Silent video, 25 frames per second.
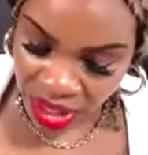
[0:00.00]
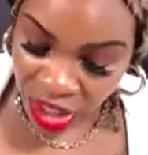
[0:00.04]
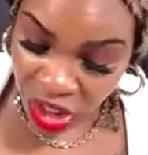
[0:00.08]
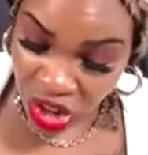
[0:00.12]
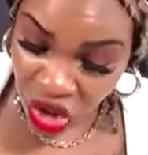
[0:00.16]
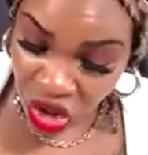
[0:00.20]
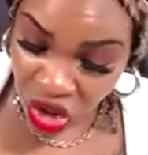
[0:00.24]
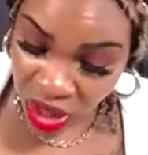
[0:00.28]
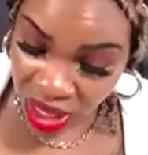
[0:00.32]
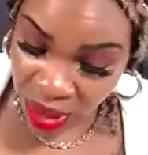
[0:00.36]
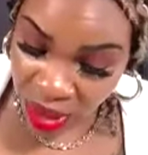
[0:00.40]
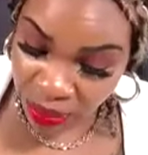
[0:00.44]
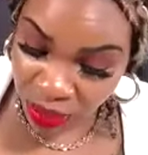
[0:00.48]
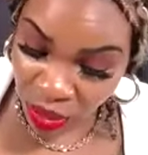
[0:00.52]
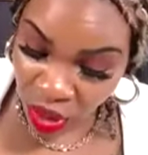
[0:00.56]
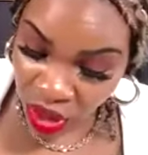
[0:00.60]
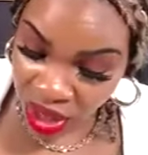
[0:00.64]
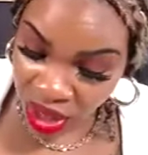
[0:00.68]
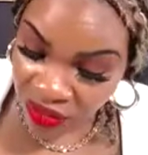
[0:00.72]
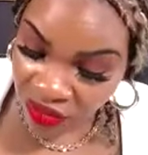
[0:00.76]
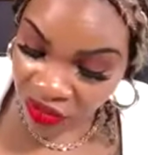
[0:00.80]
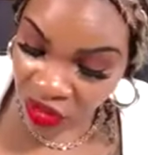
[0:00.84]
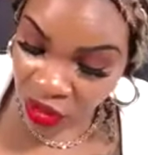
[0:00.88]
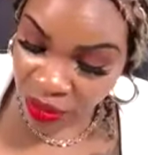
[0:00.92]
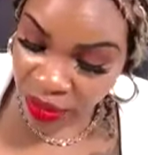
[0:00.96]
making sure the
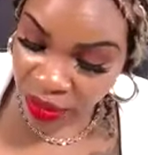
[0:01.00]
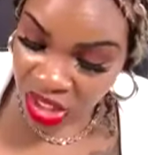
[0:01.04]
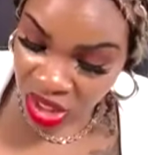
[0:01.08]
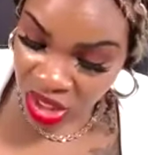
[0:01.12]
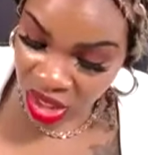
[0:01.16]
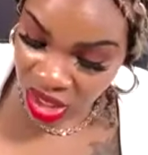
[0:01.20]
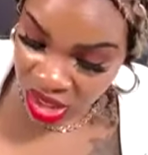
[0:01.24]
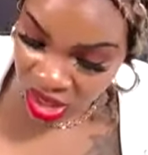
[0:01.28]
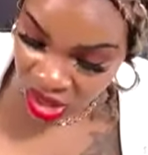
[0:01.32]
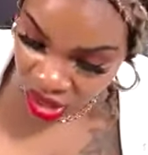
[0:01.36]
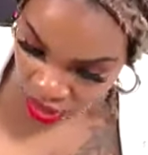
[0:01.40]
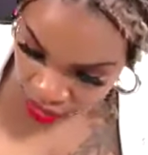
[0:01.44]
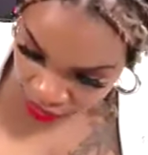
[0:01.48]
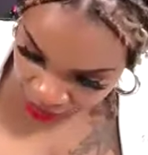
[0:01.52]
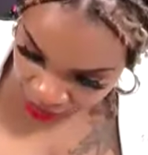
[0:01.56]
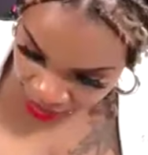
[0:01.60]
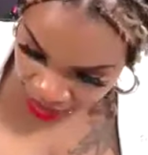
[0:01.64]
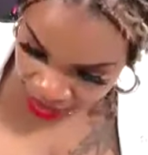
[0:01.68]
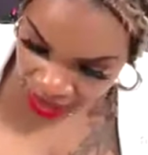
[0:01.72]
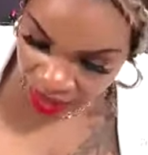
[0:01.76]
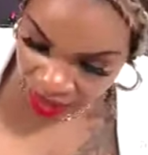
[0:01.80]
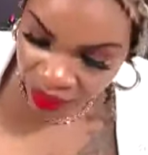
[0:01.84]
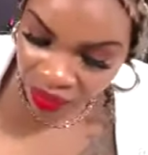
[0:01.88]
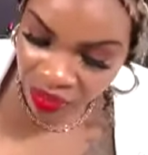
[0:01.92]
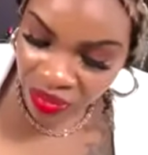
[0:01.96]
employee information is
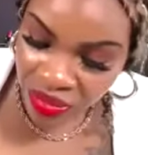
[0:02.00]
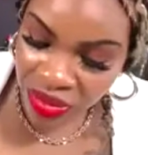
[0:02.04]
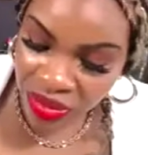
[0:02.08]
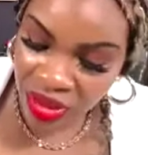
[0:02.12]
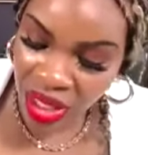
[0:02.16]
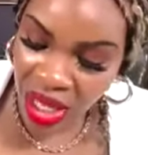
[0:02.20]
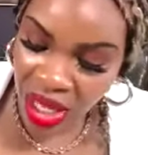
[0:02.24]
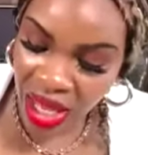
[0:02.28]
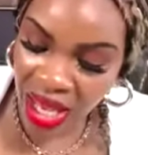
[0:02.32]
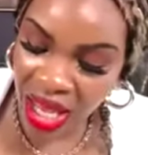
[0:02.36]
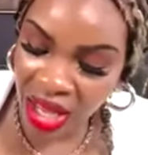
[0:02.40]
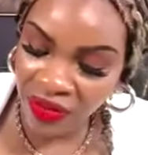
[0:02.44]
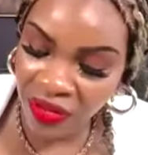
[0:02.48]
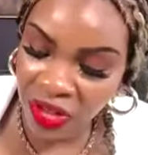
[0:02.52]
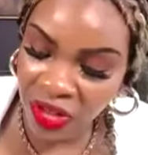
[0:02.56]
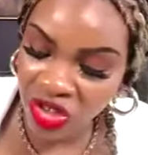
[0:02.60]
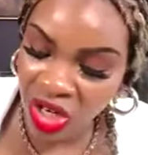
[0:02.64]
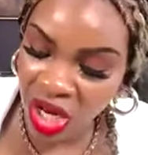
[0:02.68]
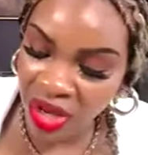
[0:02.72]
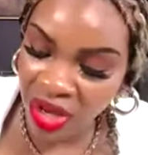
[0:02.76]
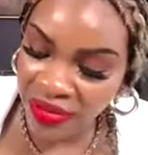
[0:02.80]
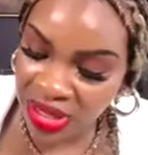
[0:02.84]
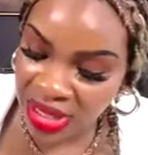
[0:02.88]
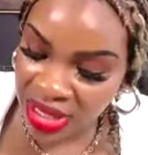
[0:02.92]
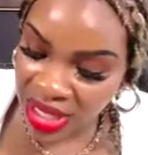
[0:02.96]
correct. I have
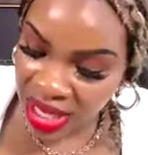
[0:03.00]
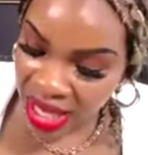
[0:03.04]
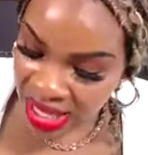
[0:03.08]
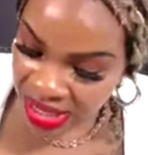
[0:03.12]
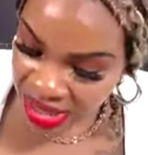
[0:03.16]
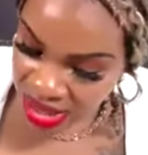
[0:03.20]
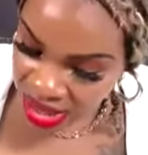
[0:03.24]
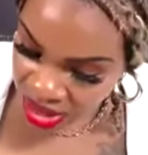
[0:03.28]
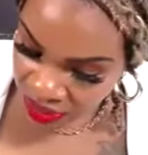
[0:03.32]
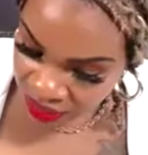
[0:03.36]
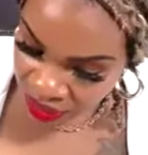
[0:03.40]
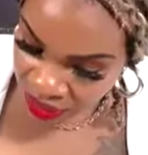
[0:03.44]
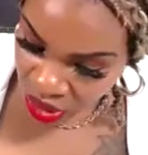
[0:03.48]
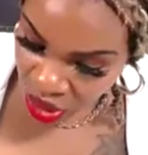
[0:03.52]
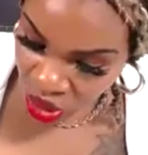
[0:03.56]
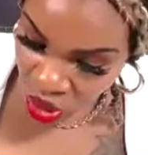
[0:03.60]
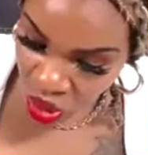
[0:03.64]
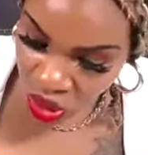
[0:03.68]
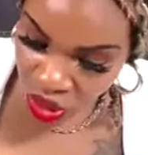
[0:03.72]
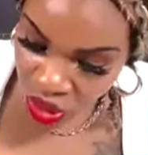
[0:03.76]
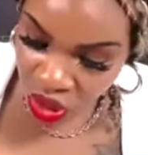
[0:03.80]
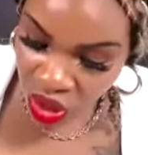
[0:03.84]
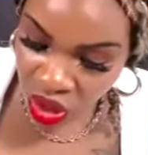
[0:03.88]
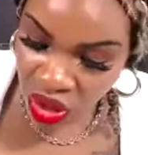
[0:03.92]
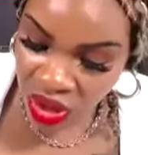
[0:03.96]
the driver's license of the
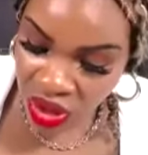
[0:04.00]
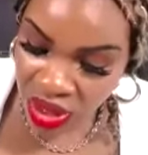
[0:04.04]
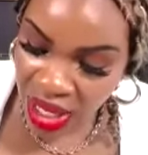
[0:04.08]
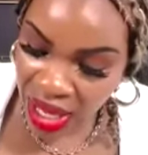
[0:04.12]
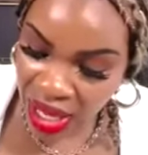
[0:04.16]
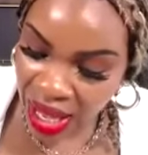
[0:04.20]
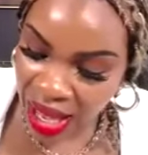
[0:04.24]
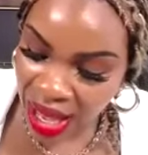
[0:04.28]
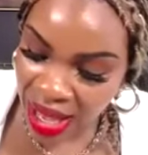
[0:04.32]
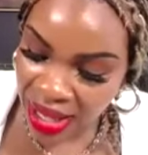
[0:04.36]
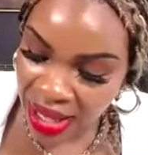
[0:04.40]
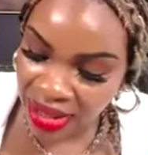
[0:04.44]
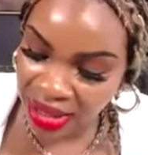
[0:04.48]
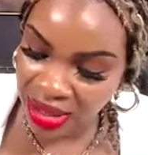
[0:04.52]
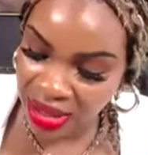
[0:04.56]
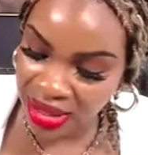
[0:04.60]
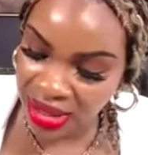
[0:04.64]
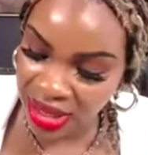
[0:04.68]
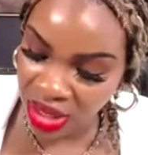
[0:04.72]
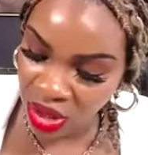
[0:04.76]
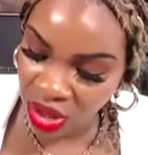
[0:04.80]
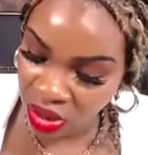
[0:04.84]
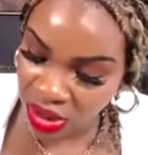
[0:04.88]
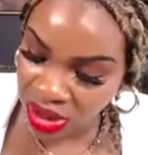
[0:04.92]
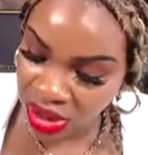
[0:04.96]
donor,
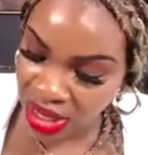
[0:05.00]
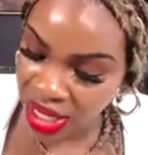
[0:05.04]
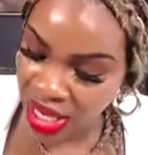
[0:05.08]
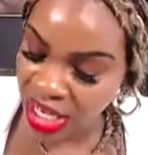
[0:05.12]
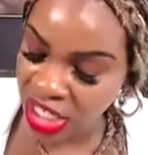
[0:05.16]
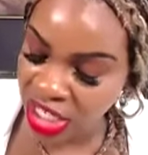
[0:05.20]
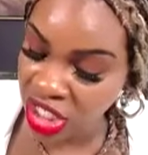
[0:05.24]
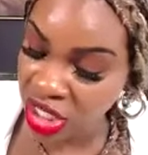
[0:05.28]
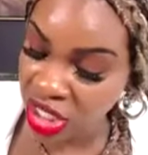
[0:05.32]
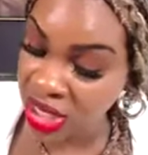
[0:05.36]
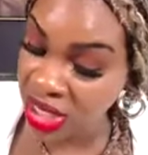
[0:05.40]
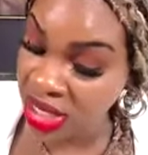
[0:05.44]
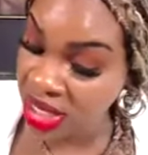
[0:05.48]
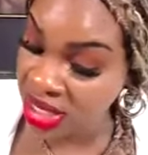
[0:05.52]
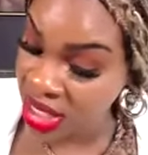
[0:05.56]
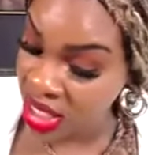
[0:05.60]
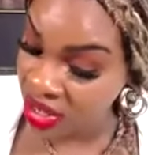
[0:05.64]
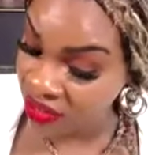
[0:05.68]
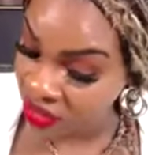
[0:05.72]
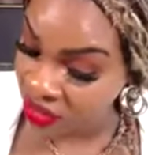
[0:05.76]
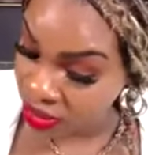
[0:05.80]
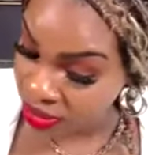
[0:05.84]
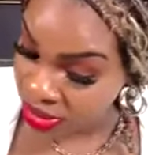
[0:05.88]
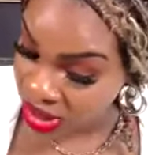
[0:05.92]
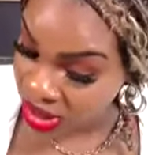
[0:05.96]
the DOT
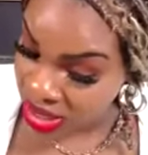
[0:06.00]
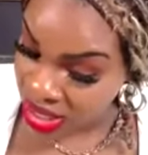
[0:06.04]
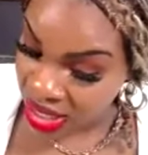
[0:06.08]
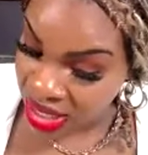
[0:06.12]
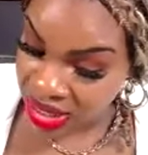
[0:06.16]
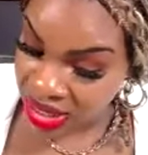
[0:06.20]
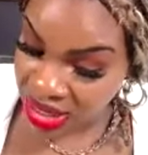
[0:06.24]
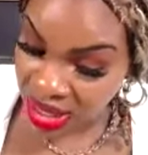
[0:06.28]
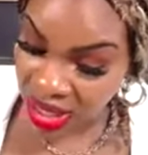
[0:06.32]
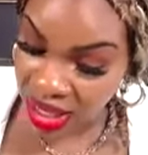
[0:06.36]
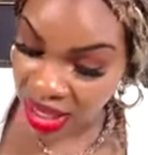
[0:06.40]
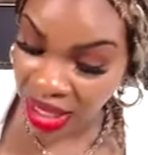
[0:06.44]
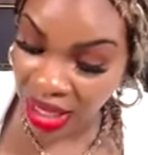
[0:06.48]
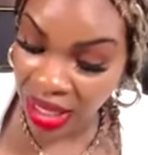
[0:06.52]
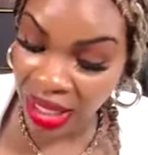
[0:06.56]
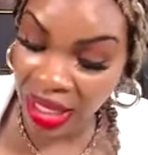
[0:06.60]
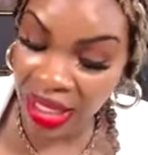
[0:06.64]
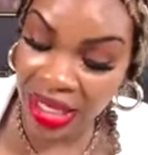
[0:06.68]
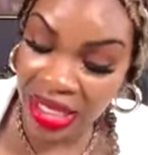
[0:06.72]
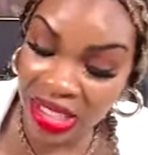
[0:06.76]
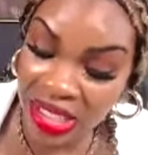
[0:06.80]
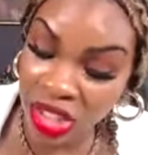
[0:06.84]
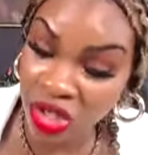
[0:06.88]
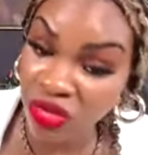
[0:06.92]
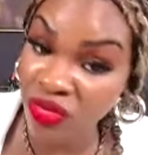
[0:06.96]
agency's FMCSA.
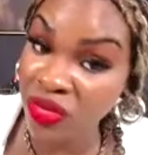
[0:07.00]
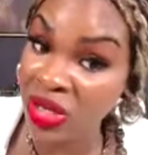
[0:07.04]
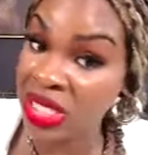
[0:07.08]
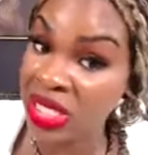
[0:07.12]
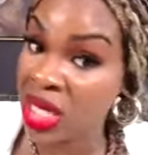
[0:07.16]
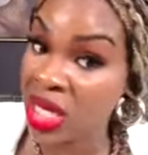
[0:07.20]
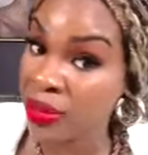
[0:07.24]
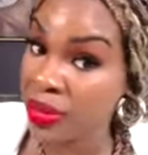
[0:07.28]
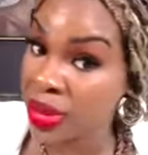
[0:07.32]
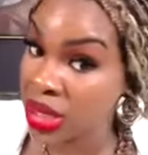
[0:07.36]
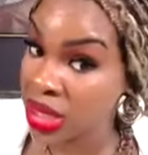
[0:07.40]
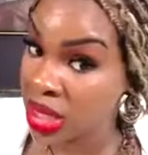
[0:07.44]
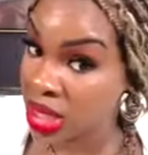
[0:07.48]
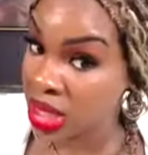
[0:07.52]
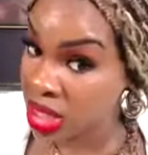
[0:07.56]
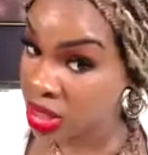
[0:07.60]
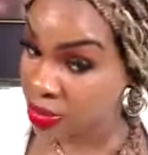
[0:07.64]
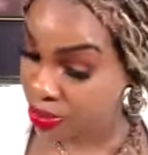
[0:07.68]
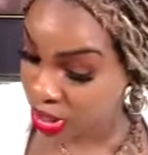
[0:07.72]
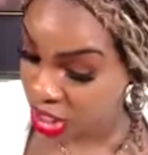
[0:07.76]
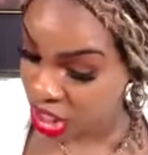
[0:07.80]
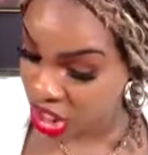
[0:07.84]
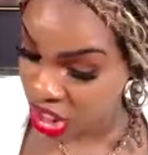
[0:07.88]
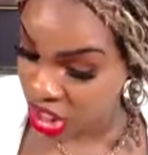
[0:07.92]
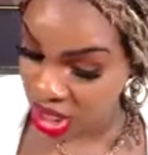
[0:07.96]
It is a reasonable
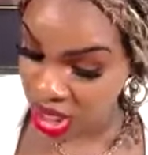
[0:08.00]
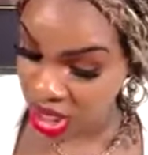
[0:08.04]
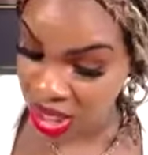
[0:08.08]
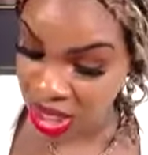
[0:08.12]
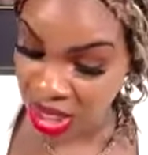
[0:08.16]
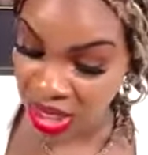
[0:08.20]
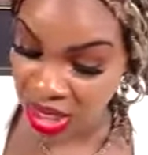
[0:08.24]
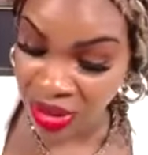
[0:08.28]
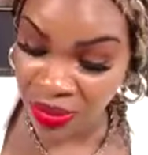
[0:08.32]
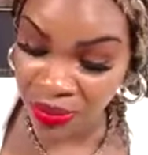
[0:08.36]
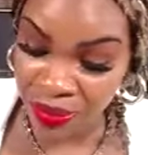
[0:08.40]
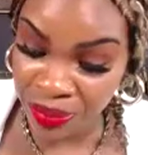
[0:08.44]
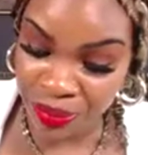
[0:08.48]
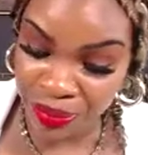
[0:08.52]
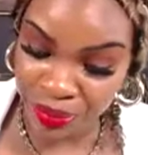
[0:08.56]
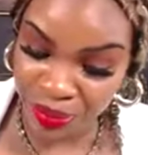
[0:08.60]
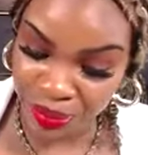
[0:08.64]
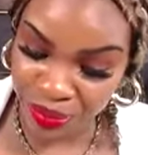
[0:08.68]
suspicious